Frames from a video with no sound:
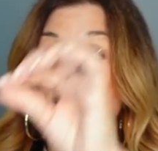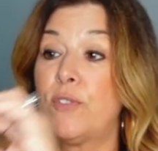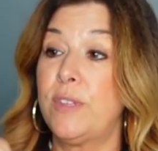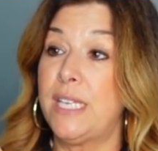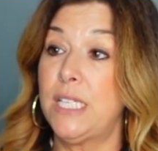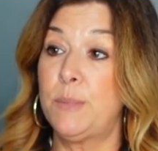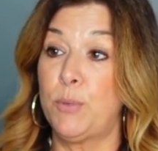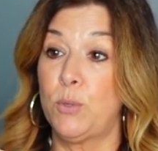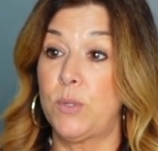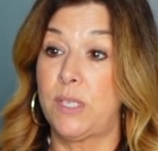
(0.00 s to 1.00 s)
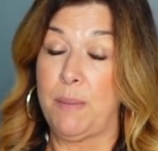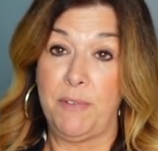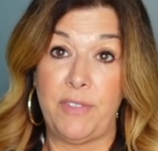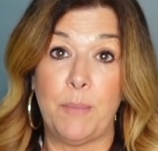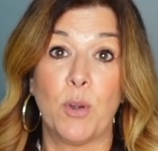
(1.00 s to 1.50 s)
for these boots, some
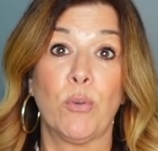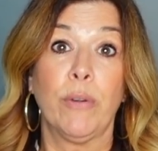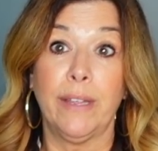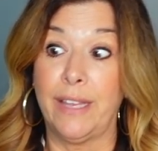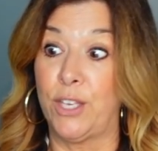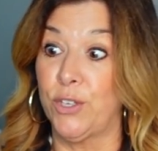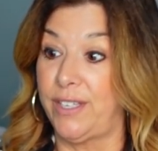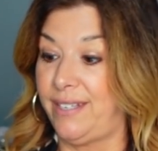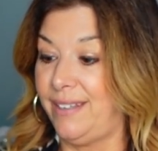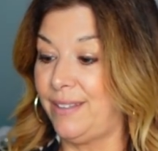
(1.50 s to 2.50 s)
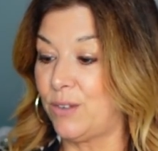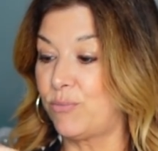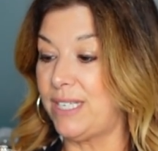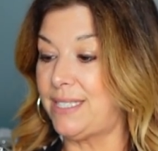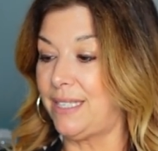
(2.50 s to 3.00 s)
of them are really good, and the
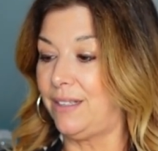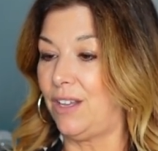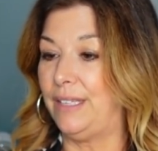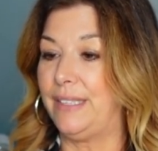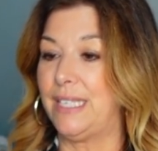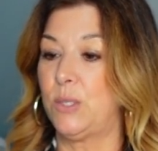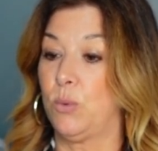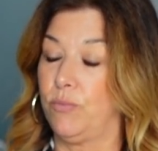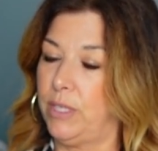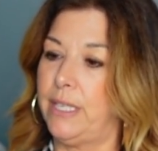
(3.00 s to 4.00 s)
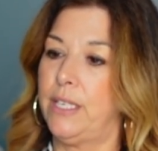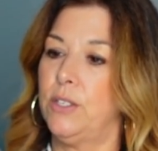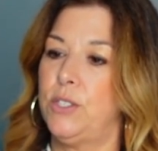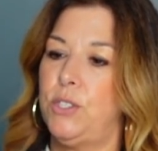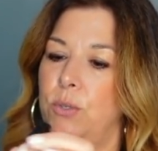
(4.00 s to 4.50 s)
retail on these were really
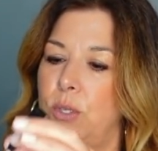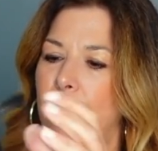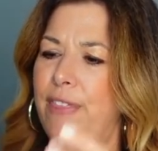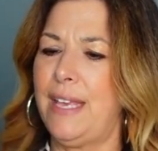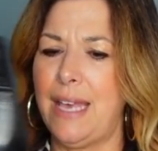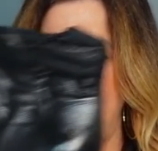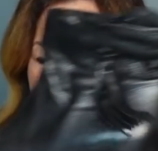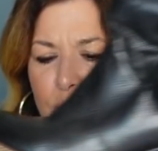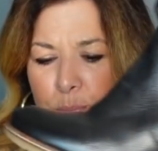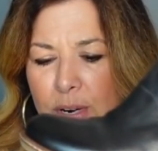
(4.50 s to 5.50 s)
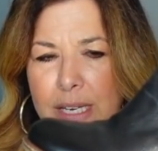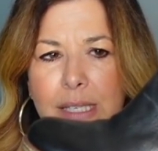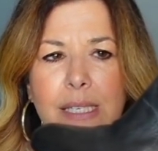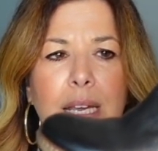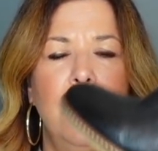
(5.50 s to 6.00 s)
good too. So I think I have these
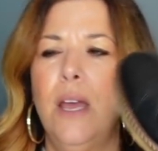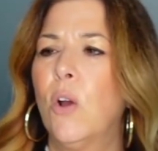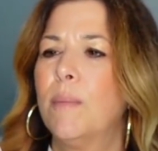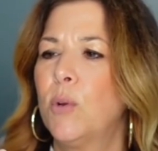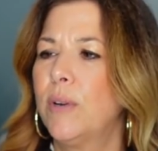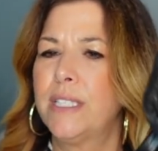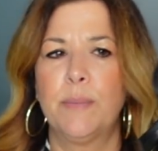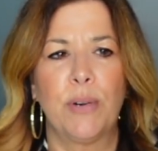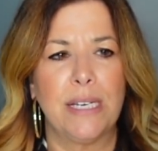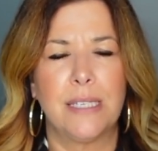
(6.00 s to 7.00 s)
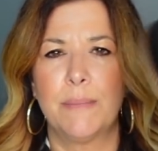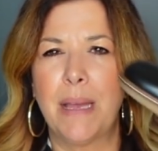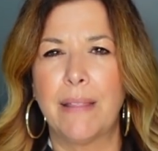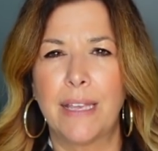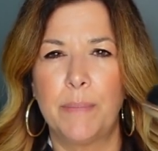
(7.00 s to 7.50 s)
priced, or I'm going to price them
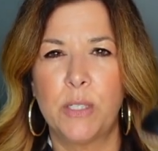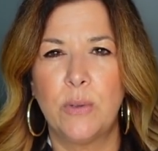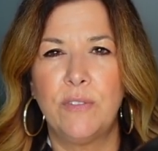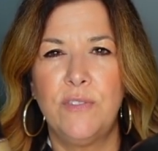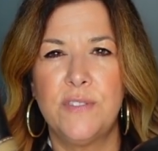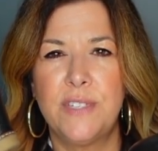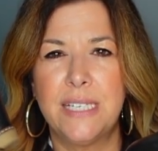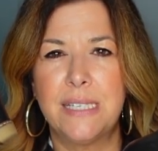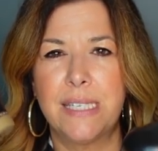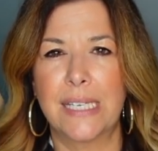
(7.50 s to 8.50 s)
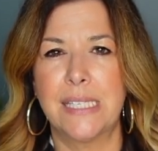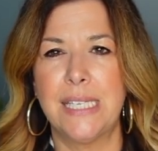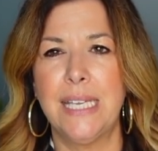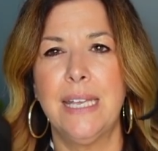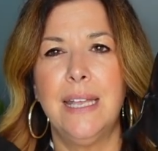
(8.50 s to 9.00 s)
at like between fifty and
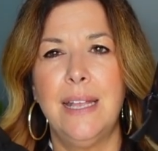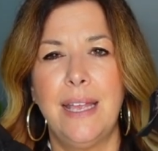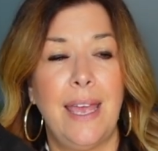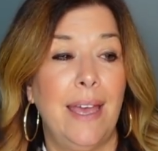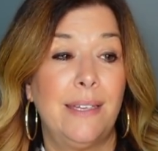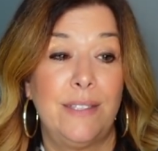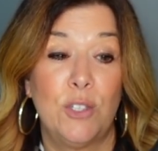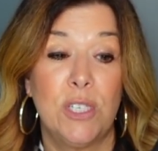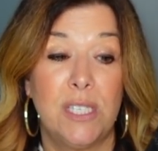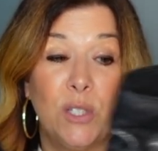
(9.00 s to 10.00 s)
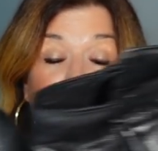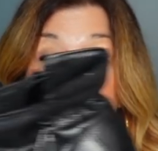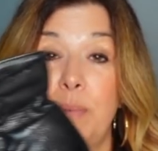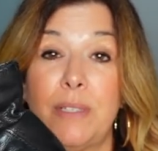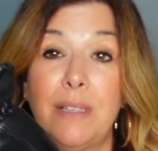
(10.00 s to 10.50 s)
sixty, and they're just
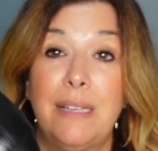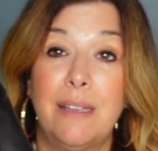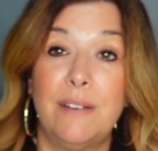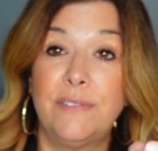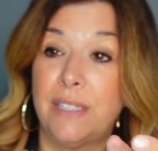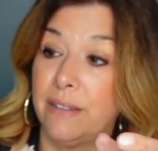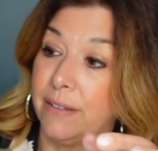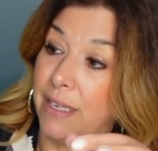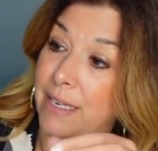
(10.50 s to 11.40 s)
adorable. I love a,